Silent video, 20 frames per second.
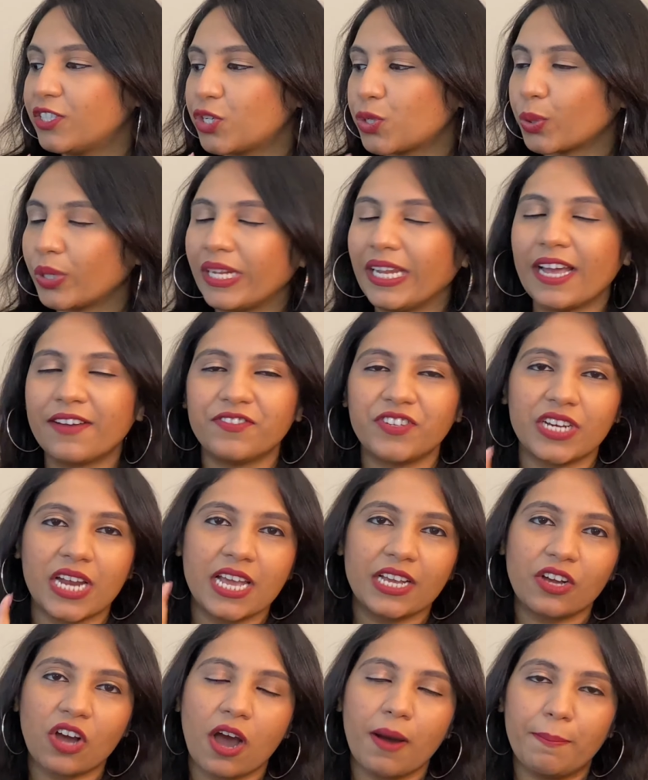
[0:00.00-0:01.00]
Shortly after
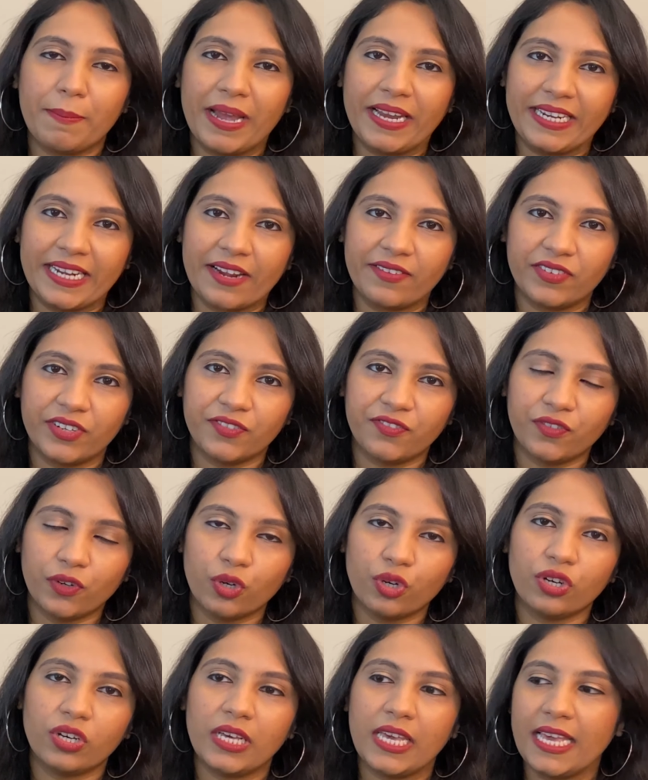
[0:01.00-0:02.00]
I got my
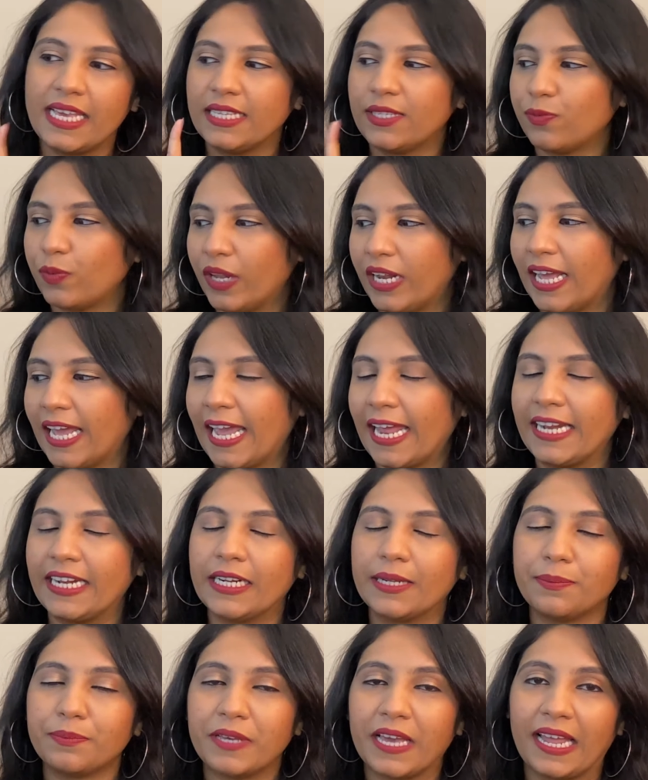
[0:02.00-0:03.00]
Neverfull is when I
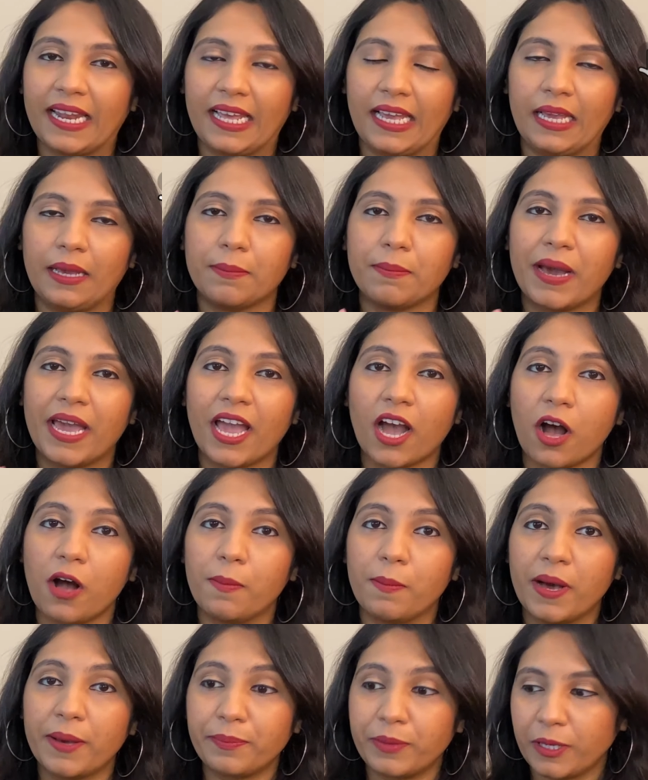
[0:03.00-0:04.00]
ended up getting my
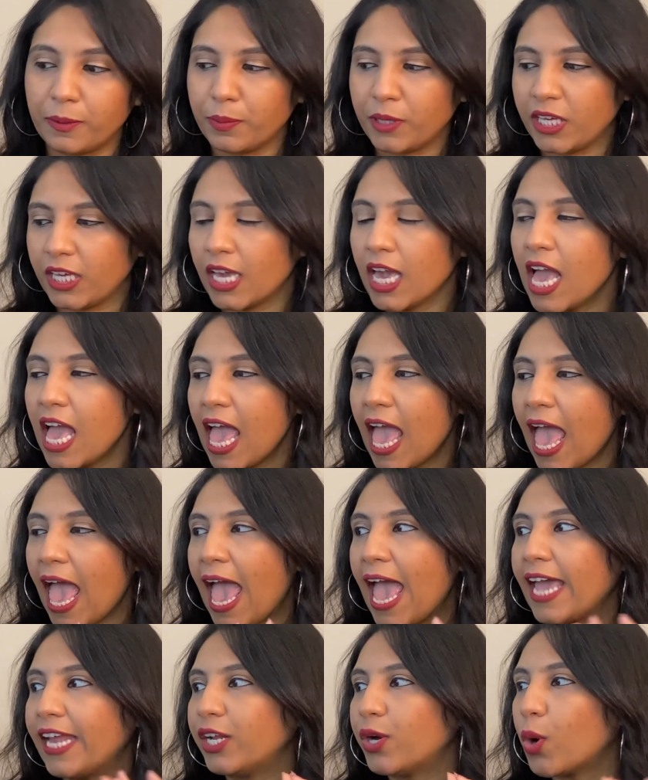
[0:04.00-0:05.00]
Alma BB,
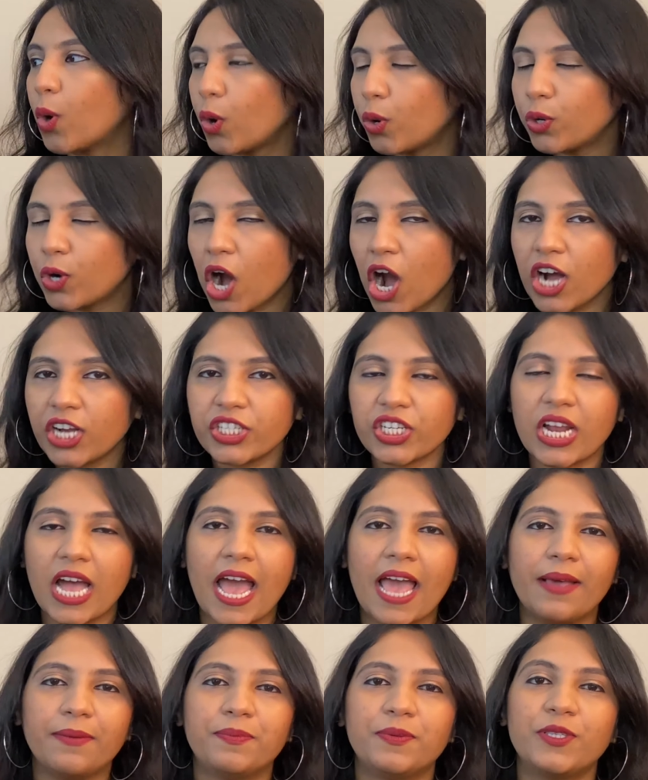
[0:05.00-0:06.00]
and oh gosh,
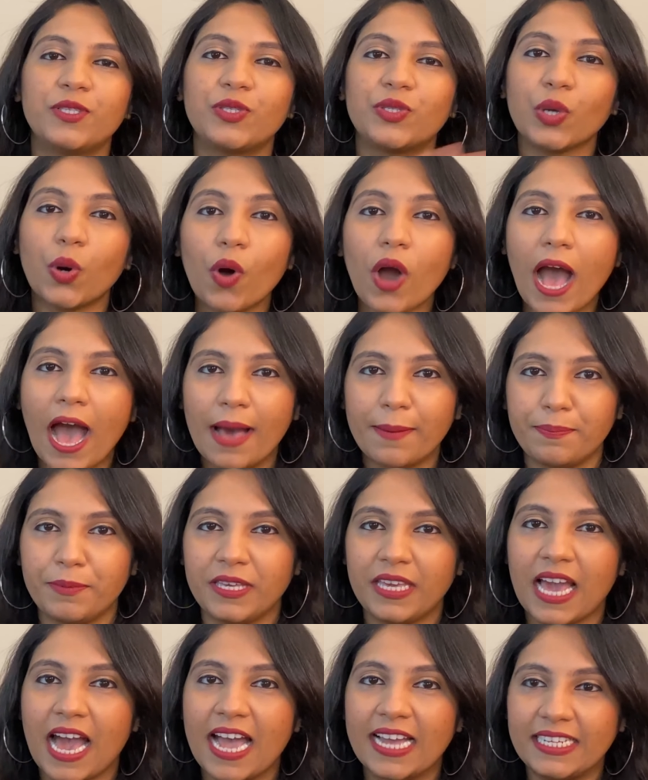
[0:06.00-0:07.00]
I'm so
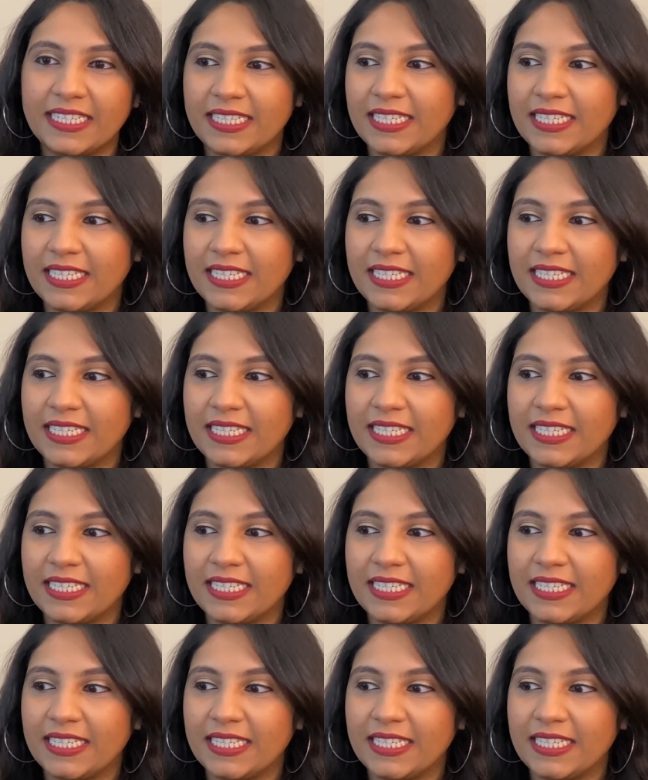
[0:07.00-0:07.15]
happy I did.